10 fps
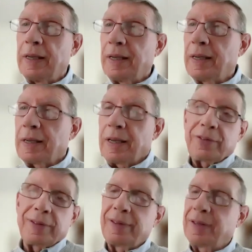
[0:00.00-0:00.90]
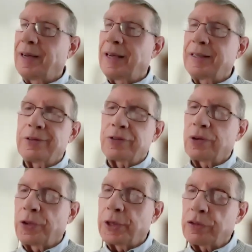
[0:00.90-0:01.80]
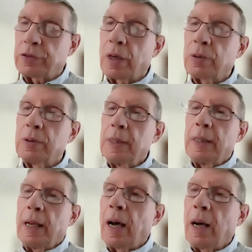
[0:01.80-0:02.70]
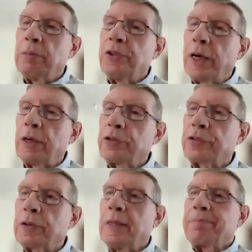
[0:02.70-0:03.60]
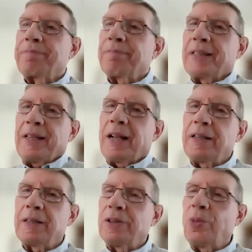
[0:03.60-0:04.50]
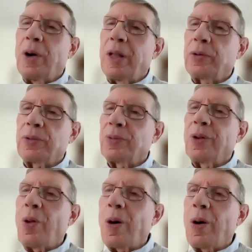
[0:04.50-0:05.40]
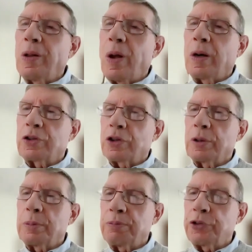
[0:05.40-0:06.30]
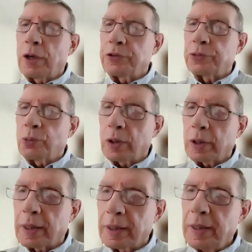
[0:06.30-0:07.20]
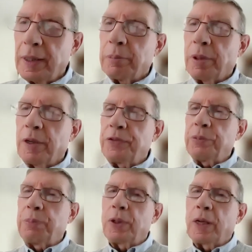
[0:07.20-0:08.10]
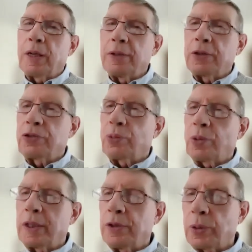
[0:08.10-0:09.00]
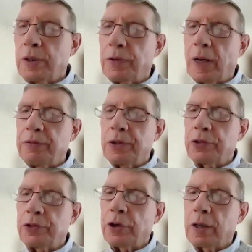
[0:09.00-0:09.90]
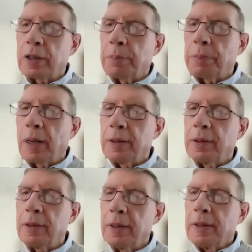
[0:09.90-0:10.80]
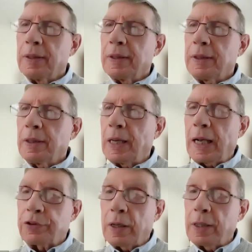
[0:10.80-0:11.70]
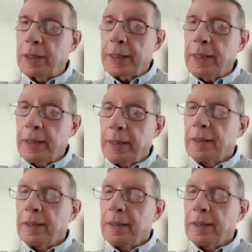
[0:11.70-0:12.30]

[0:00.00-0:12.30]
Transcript: And I said, no, I just don't think so. And I don't know whether long-term charts work, but if you put a 20 or 25-year chart up on, XLE,